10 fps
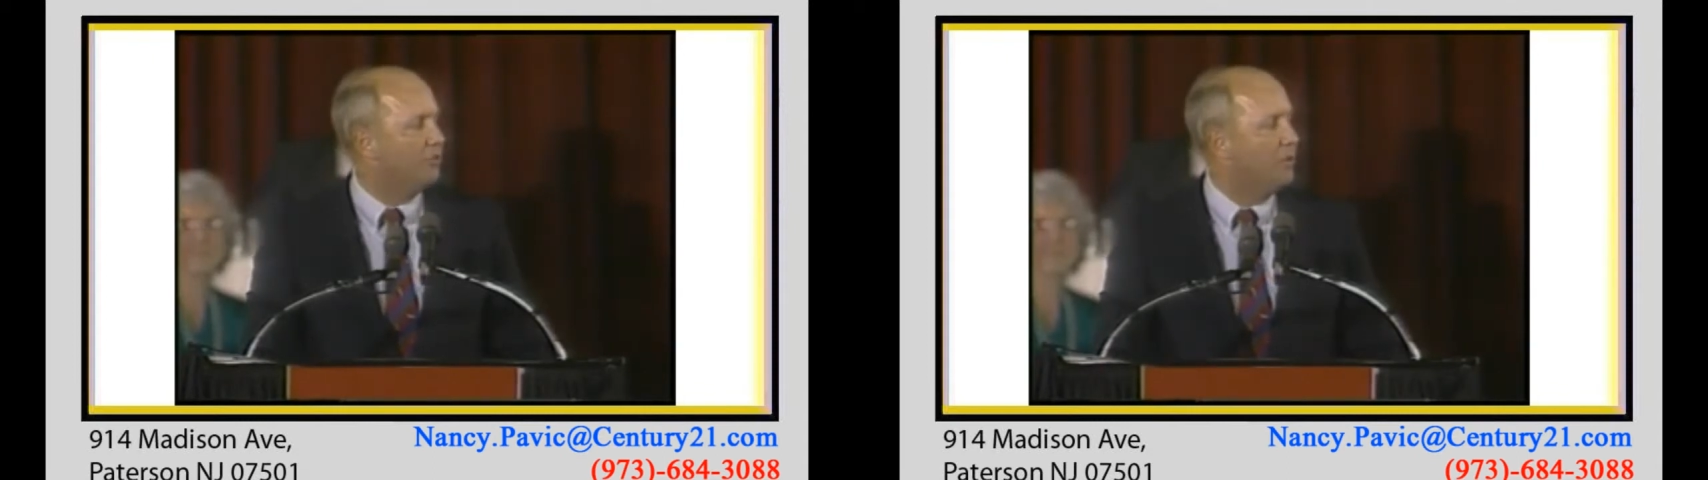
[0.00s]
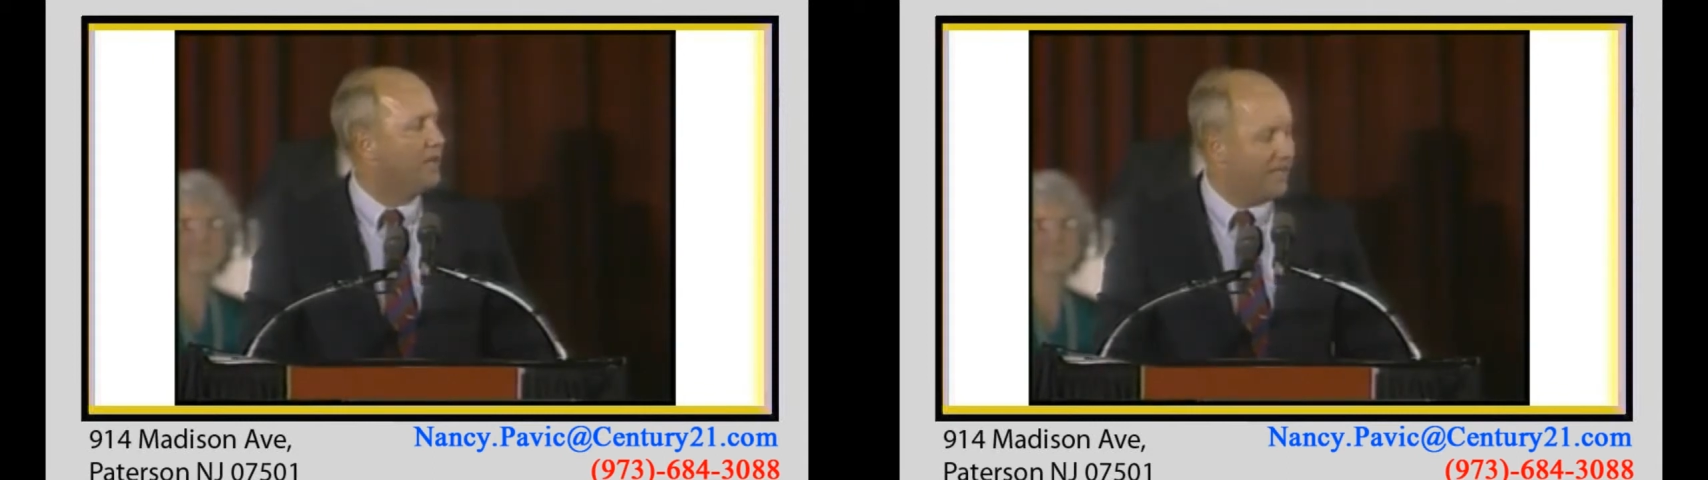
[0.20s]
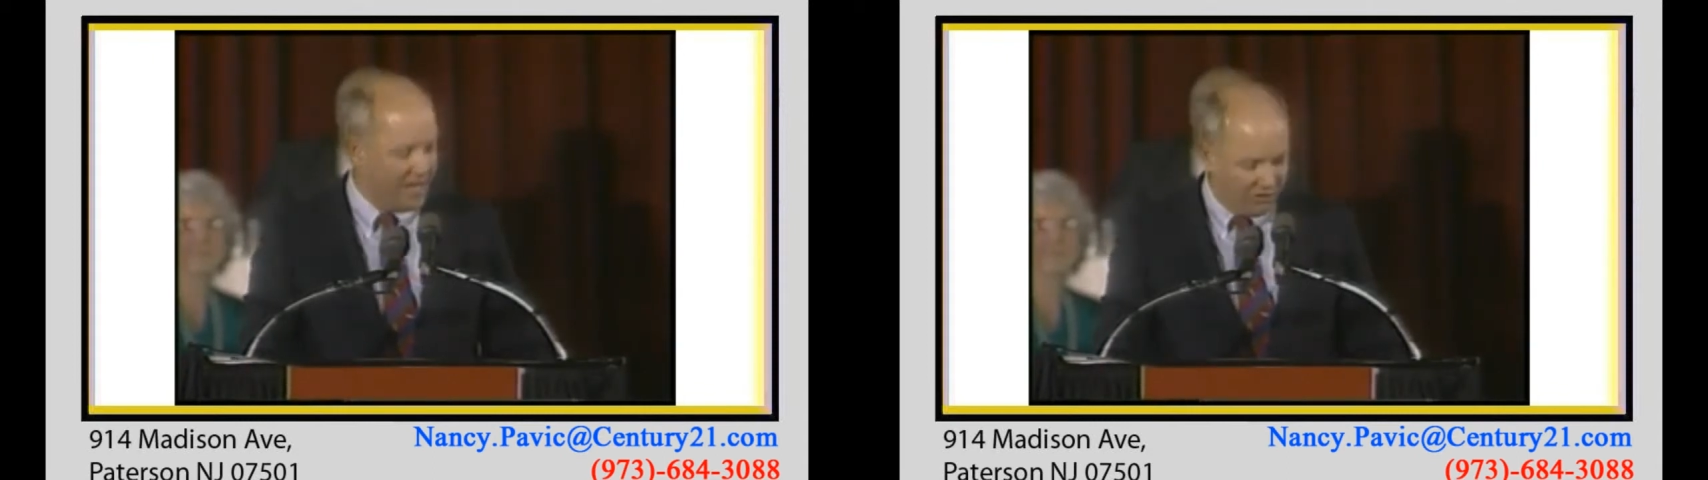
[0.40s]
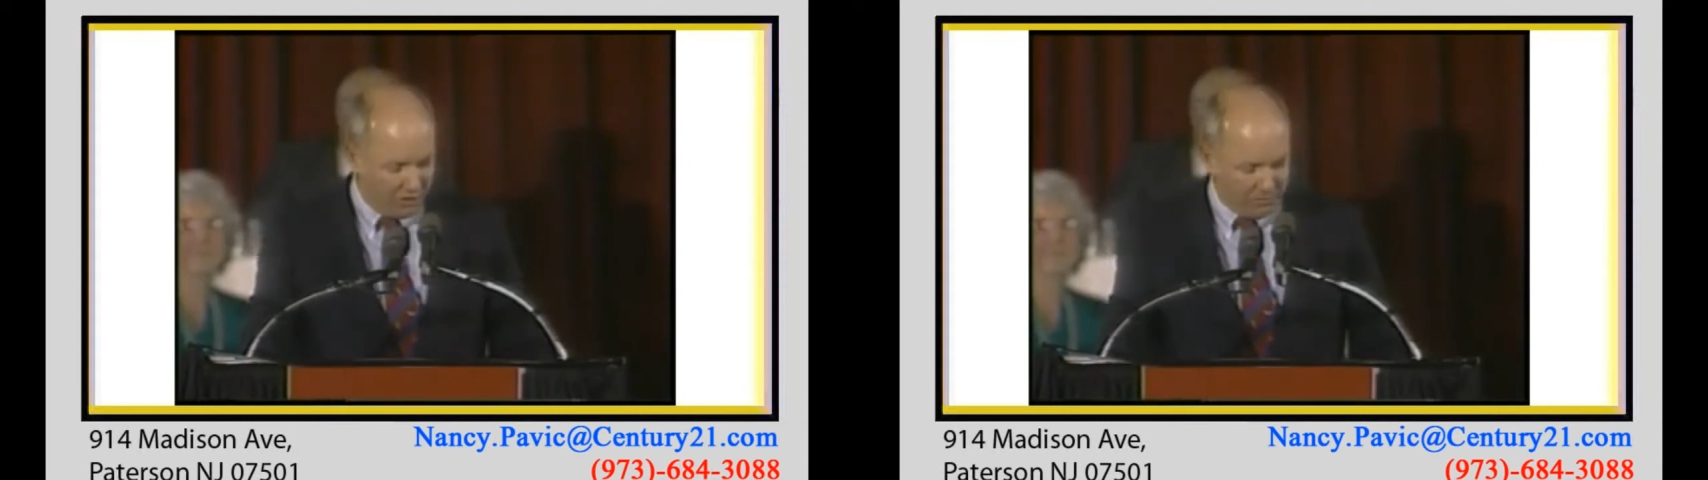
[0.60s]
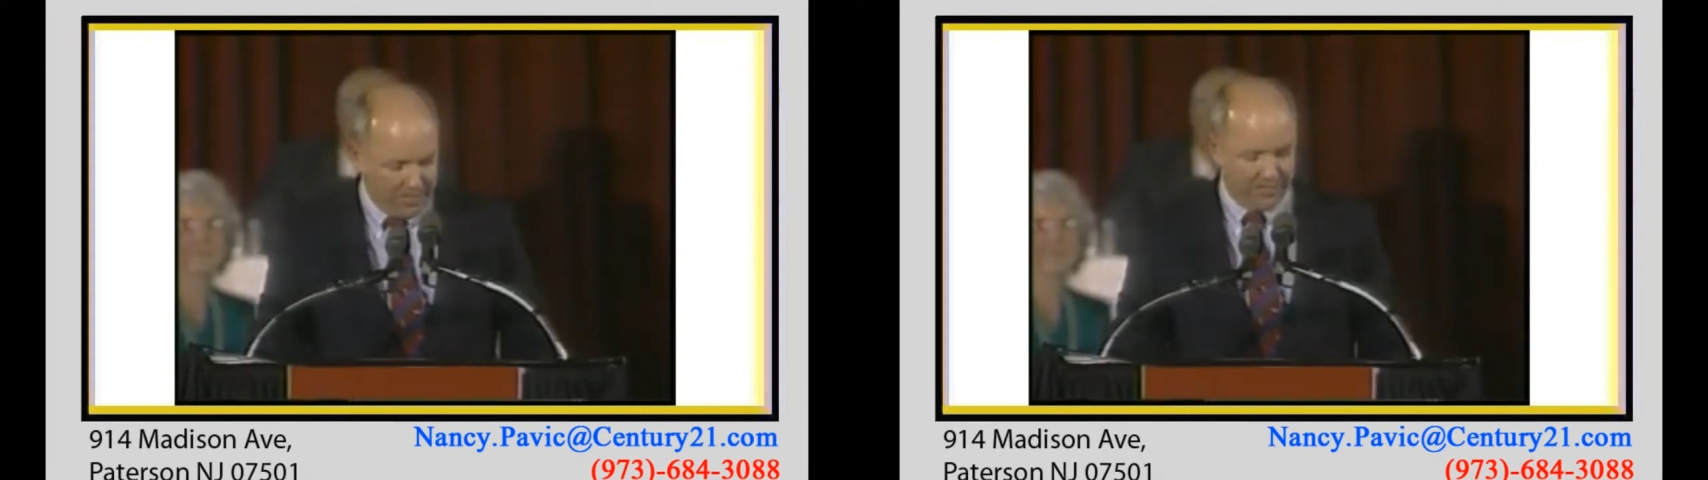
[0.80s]
winning edge
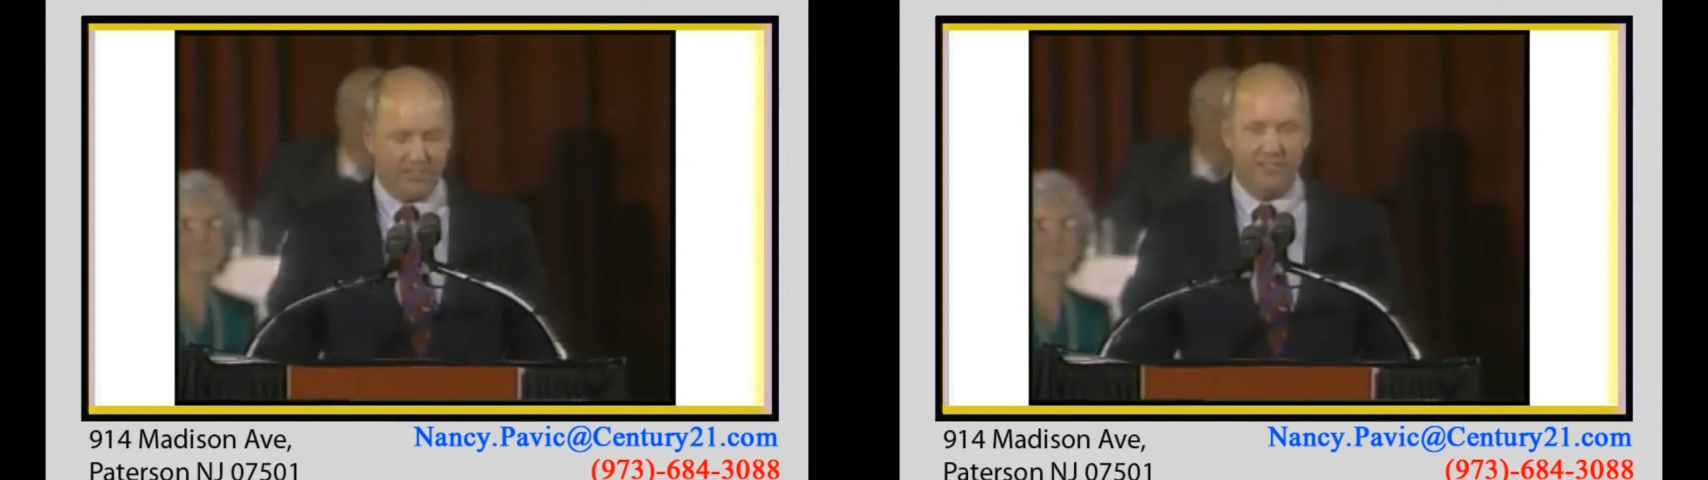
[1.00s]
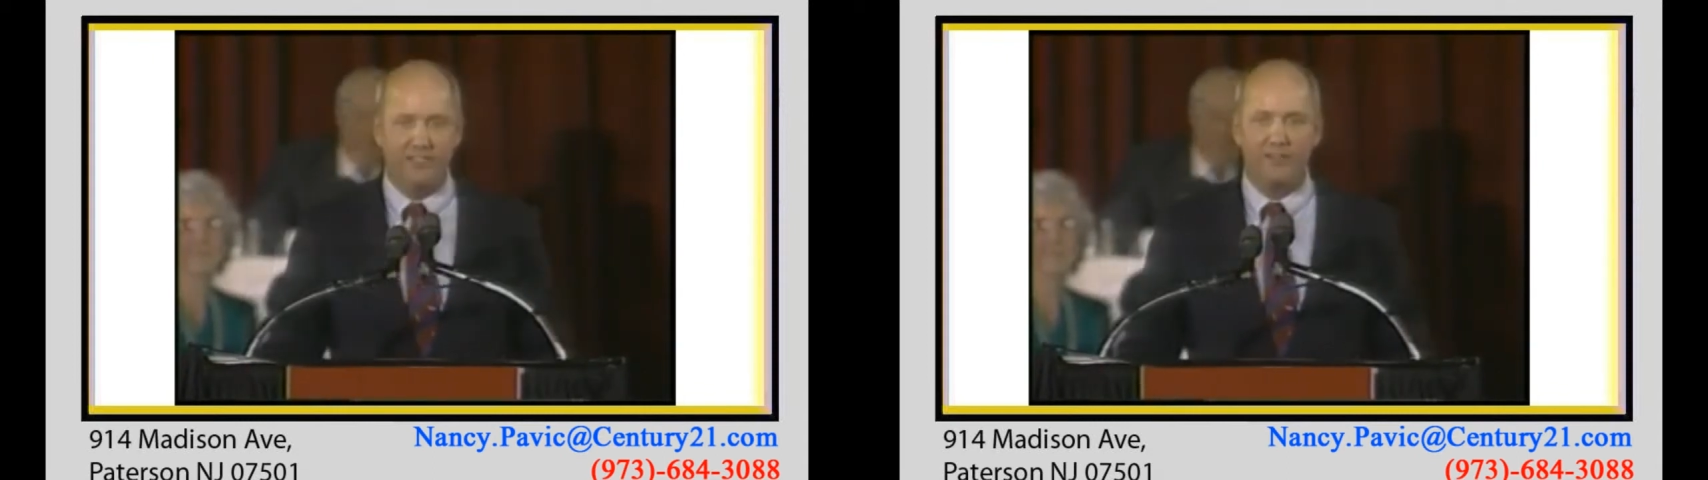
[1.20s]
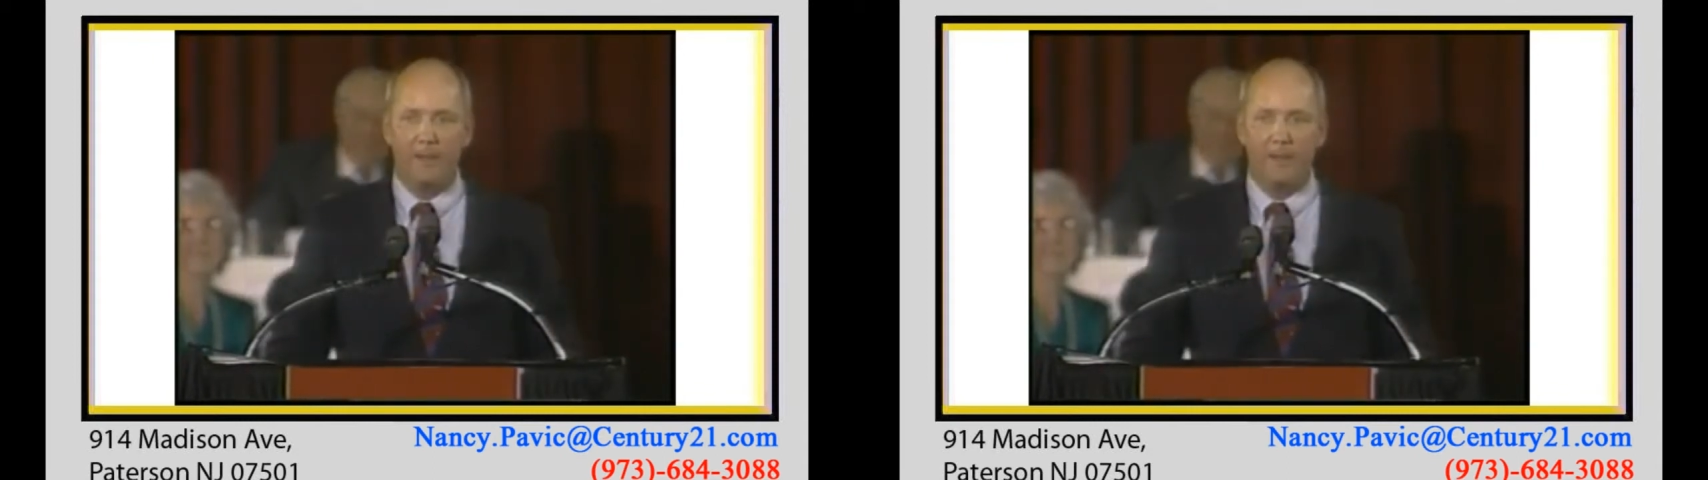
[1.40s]
in business